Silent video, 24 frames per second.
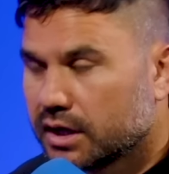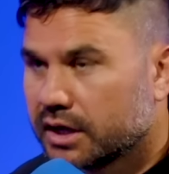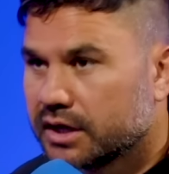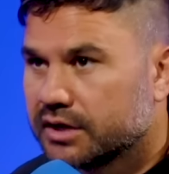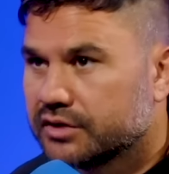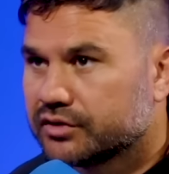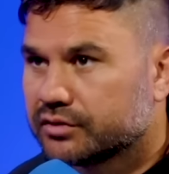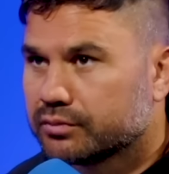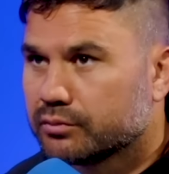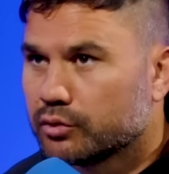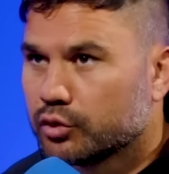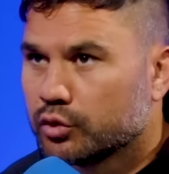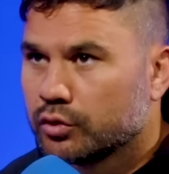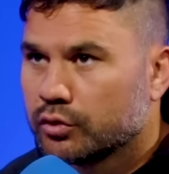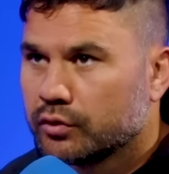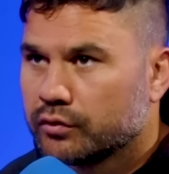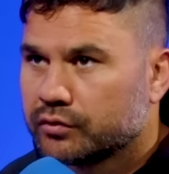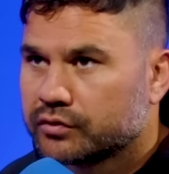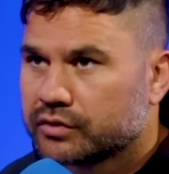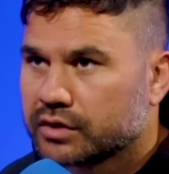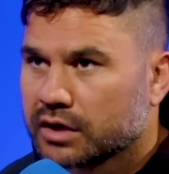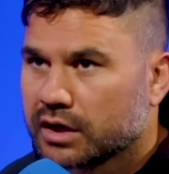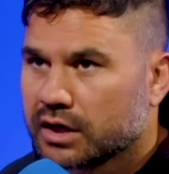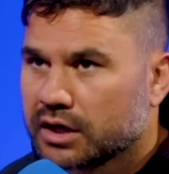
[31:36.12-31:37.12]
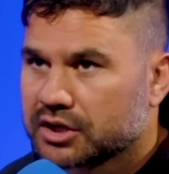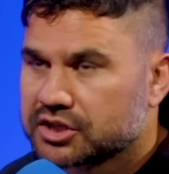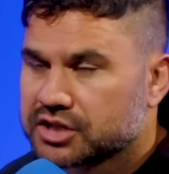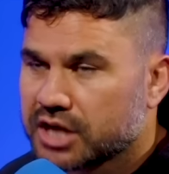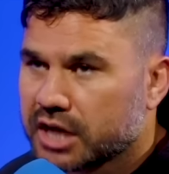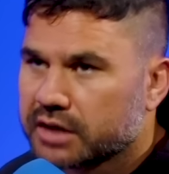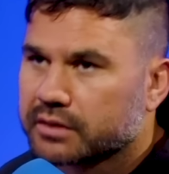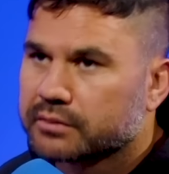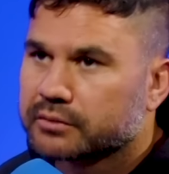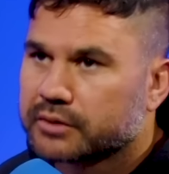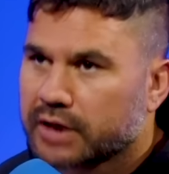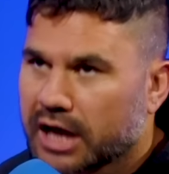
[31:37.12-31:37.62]
He's moved
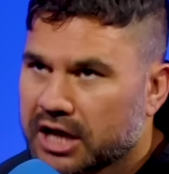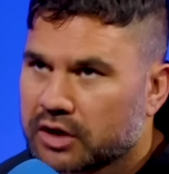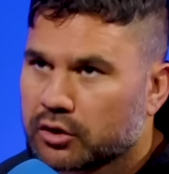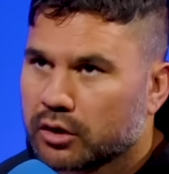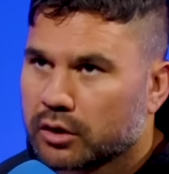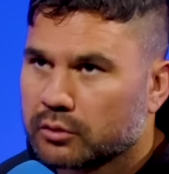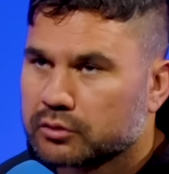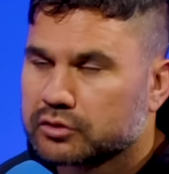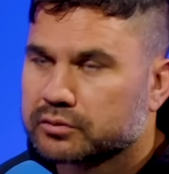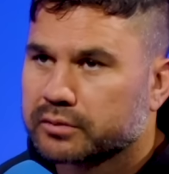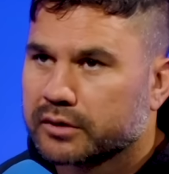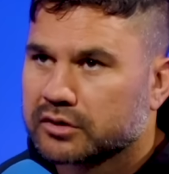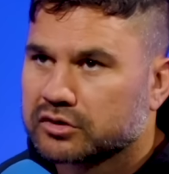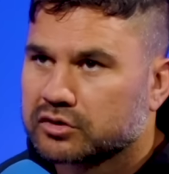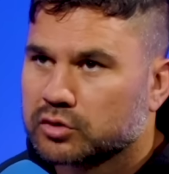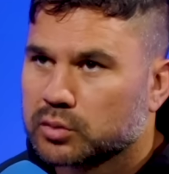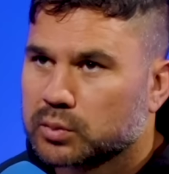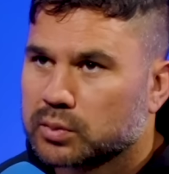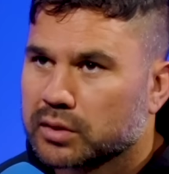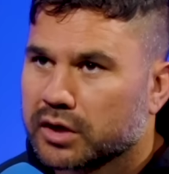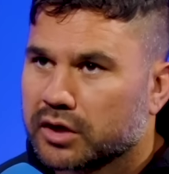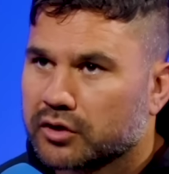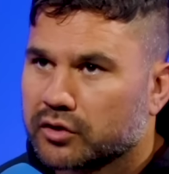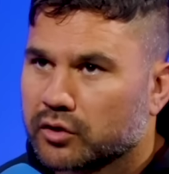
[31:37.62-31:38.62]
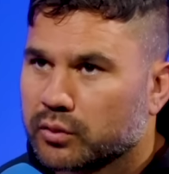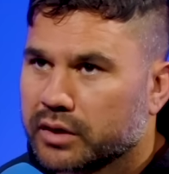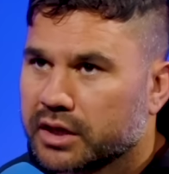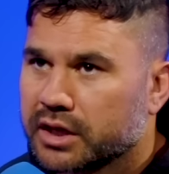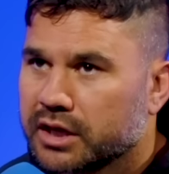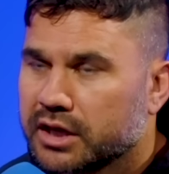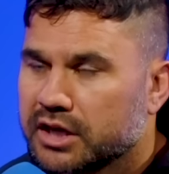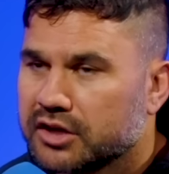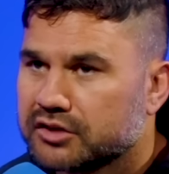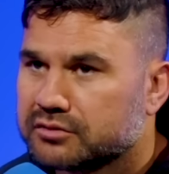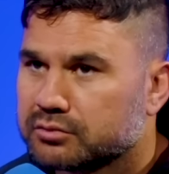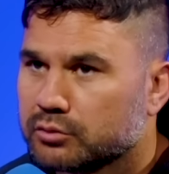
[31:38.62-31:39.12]
Jacob Gagai was supposed to be playing the
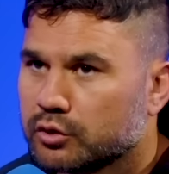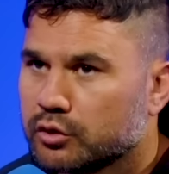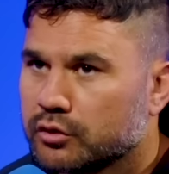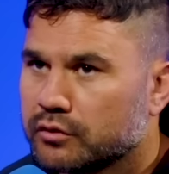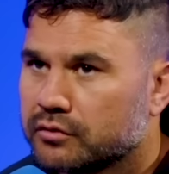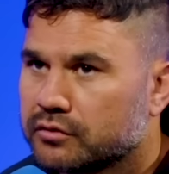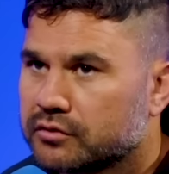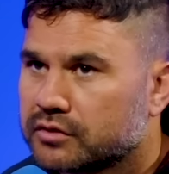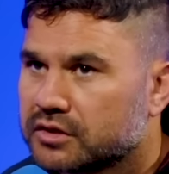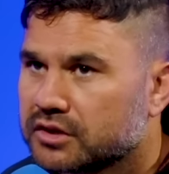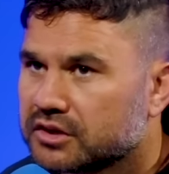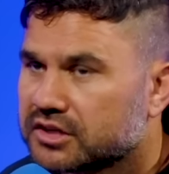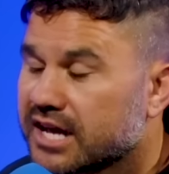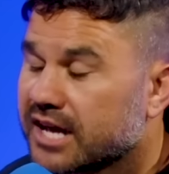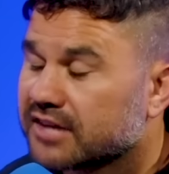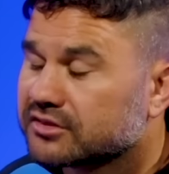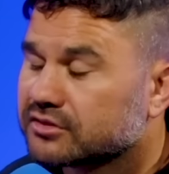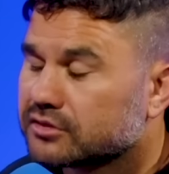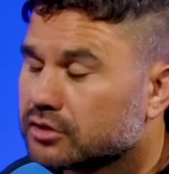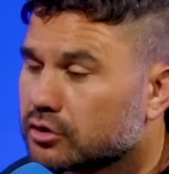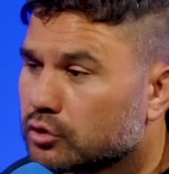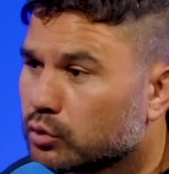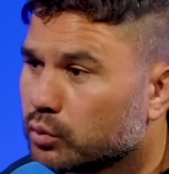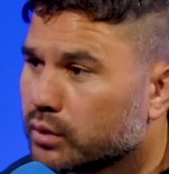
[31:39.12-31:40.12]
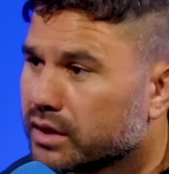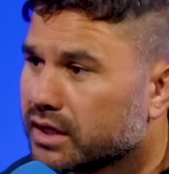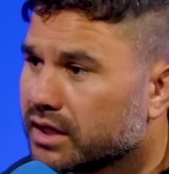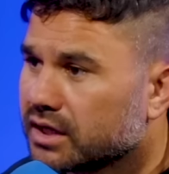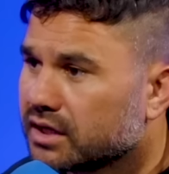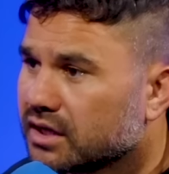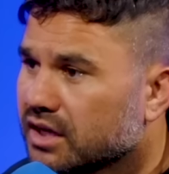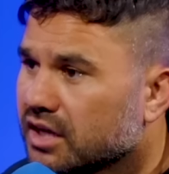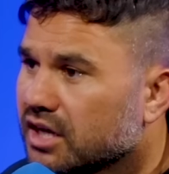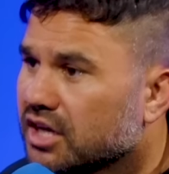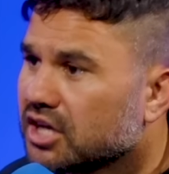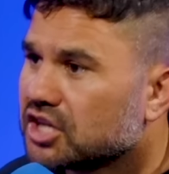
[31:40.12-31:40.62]
wing. He's moved Tass to the
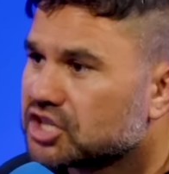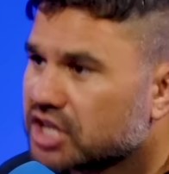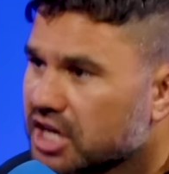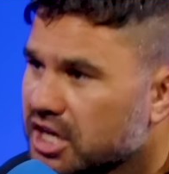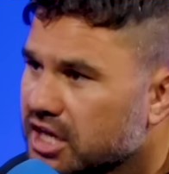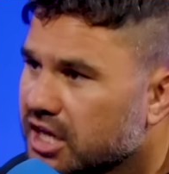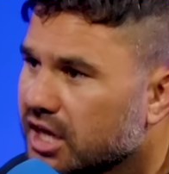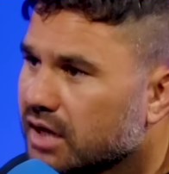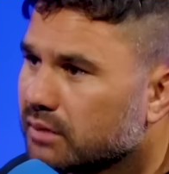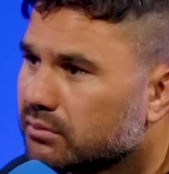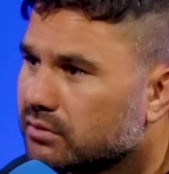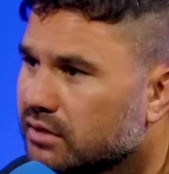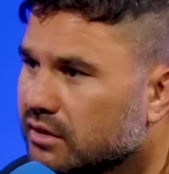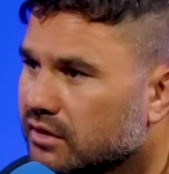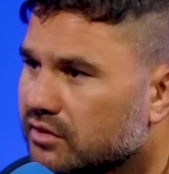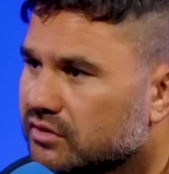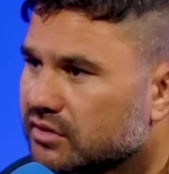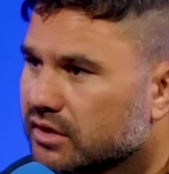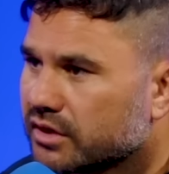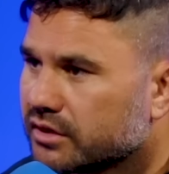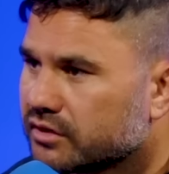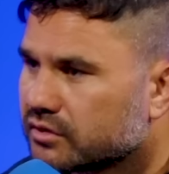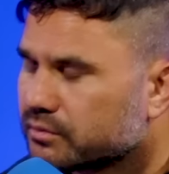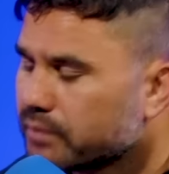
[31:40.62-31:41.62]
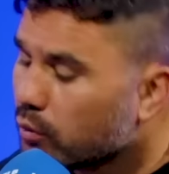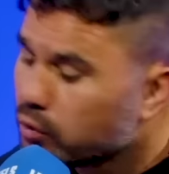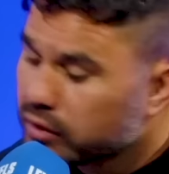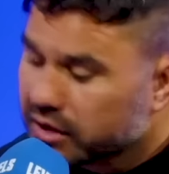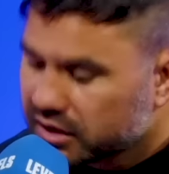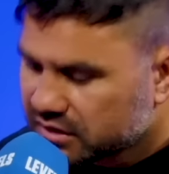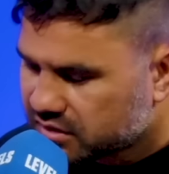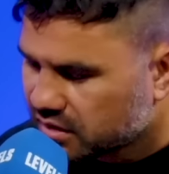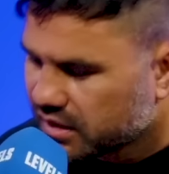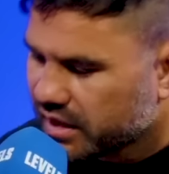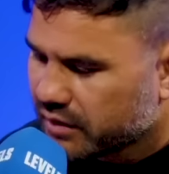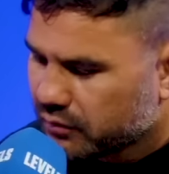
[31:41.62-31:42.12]
wing, Cheekamp to the centres. But we'll
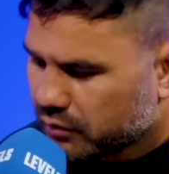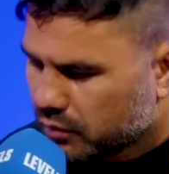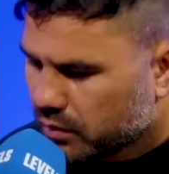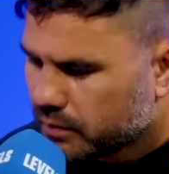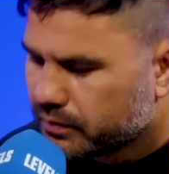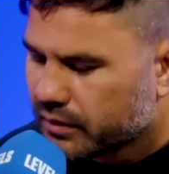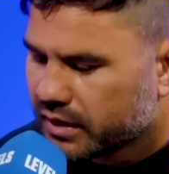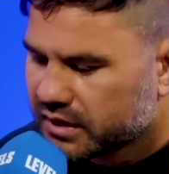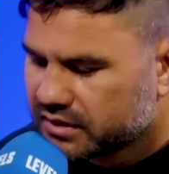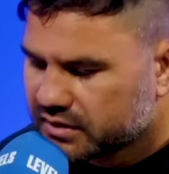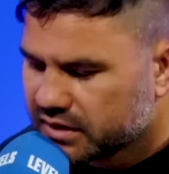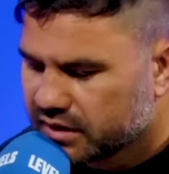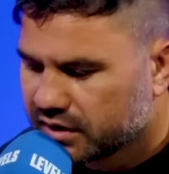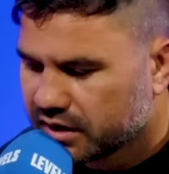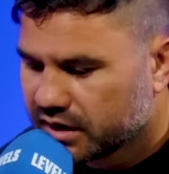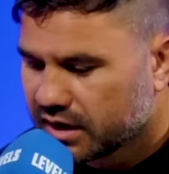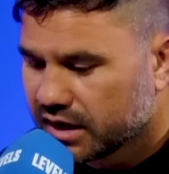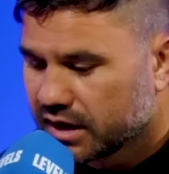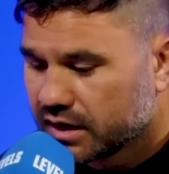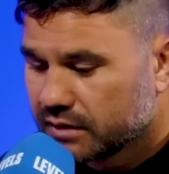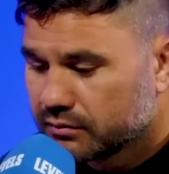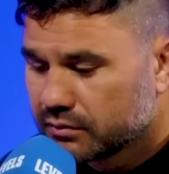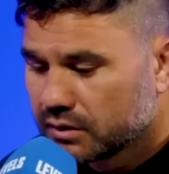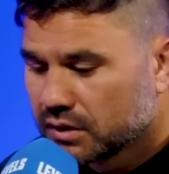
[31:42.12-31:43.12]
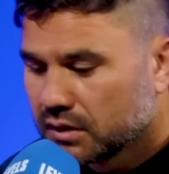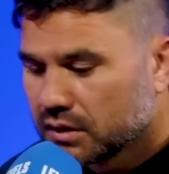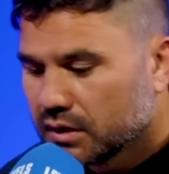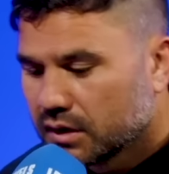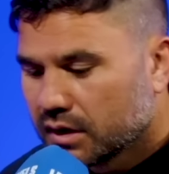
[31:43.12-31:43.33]
get to that when we break down the game.